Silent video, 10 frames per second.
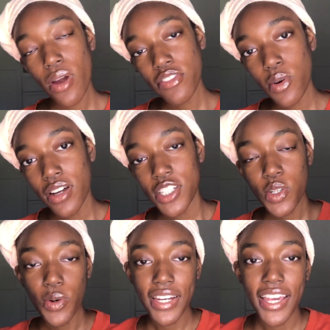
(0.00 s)
everyone, it's
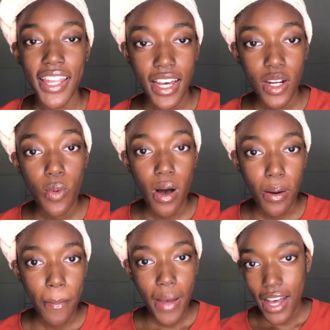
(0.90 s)
Courtney Elana.
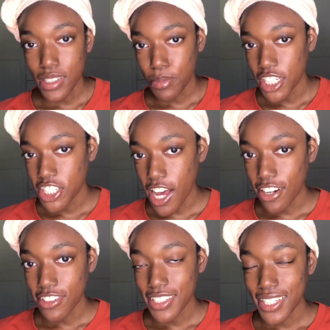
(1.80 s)
Welcome back to my
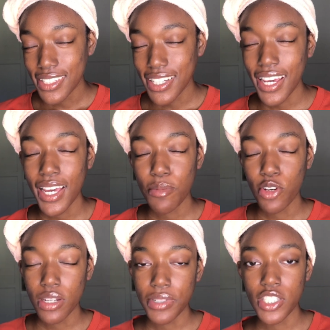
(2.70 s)
channel. Today I'm
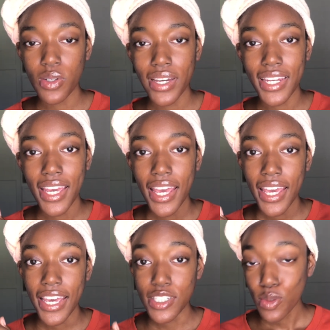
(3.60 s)
going to be doing
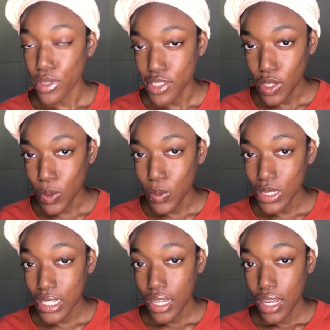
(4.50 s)
a twist out
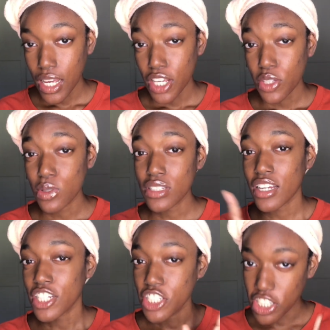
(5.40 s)
using
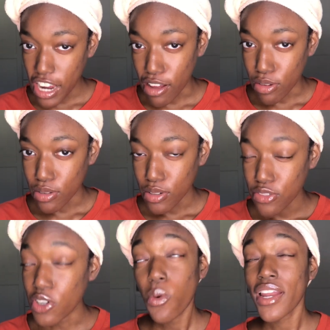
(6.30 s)
a gel.
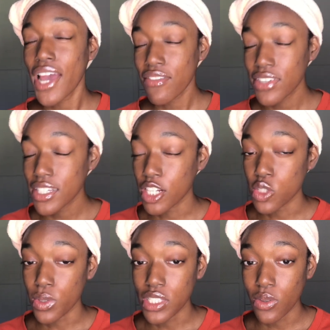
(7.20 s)
For one, I haven't done a
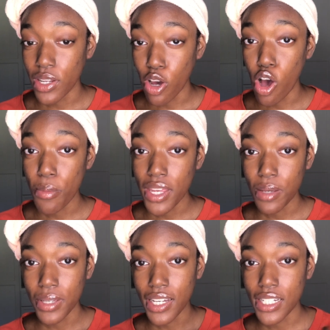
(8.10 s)
twist out in a hot
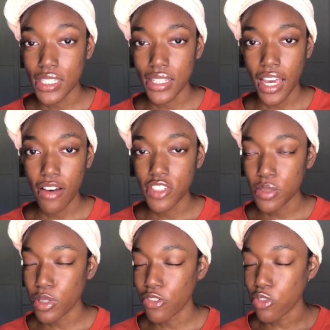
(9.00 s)
minute because they have
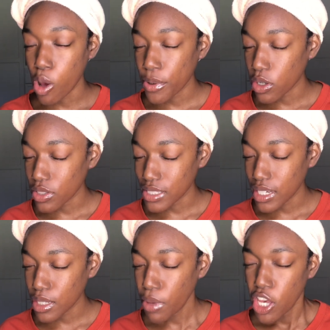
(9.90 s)
just been flopping all the
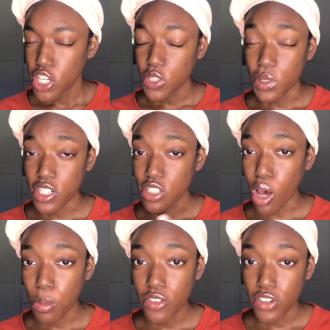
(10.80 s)
time, so it just
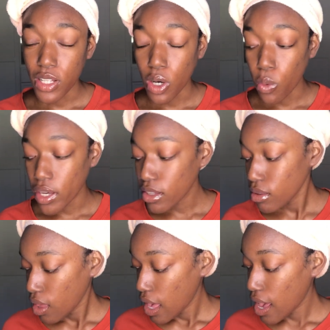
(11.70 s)
stopped them for a little while.
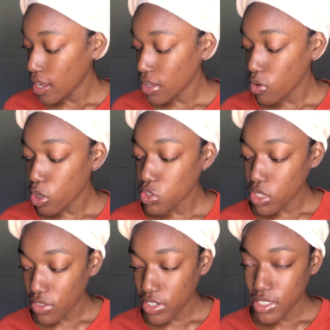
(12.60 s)
And I've also
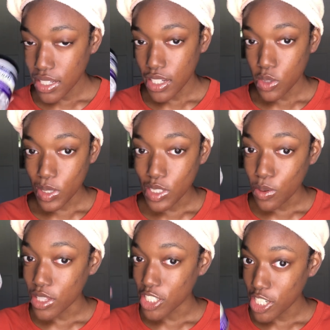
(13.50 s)
never done a twist out
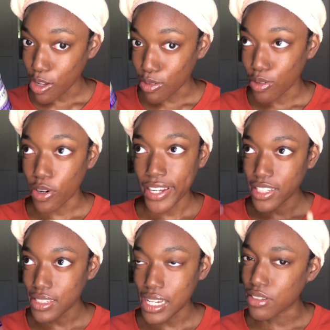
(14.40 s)
with a gel, or any
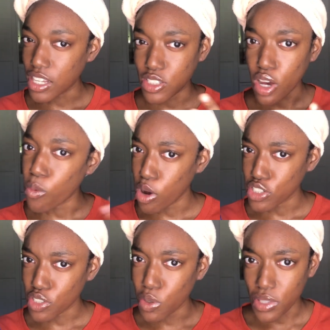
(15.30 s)
style that's not a
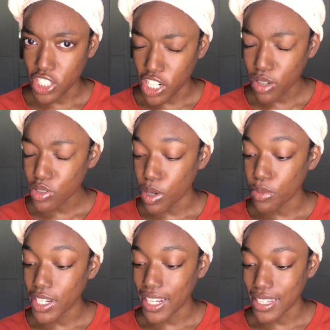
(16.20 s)
wash and go with a gel, so I'm
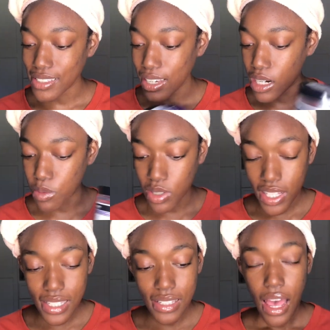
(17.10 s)
really excited about
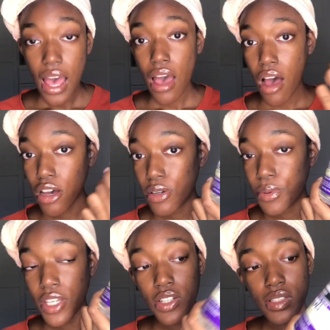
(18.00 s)
this. I'm going to
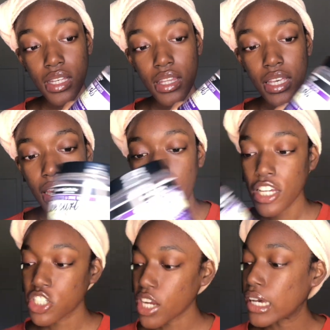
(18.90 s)
be using the
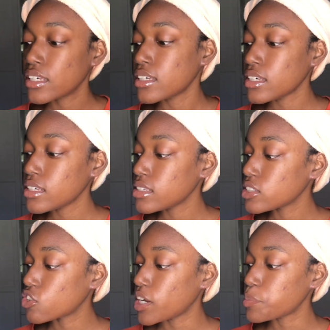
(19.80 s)
Aunt
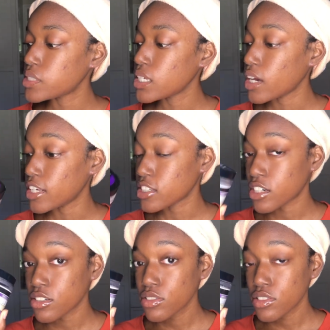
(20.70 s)
Jackie's Grapeseed Ice
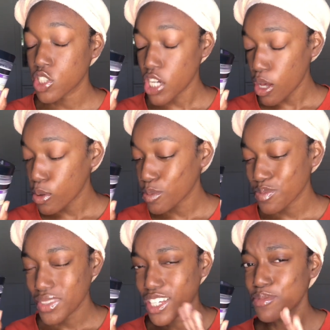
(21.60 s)
Curls gel.
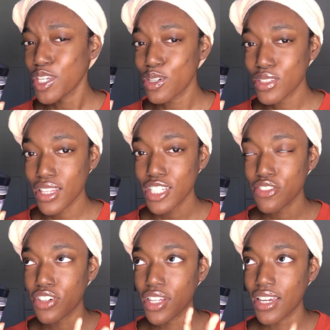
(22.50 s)
I've been using this
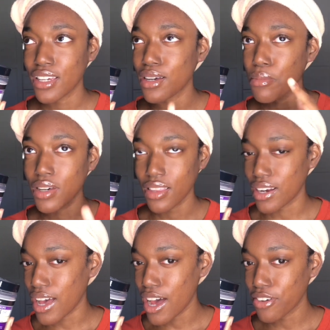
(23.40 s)
for like a month
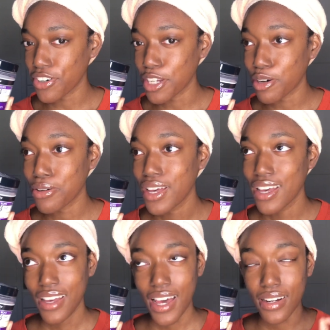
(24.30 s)
and a half right now,
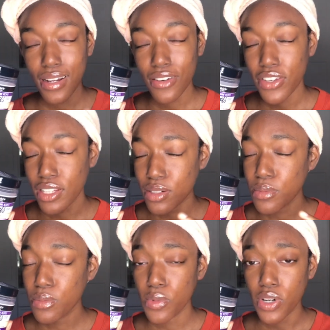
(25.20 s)
and I love it
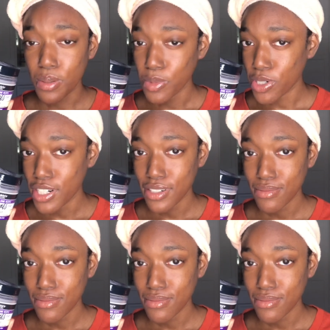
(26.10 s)
more and more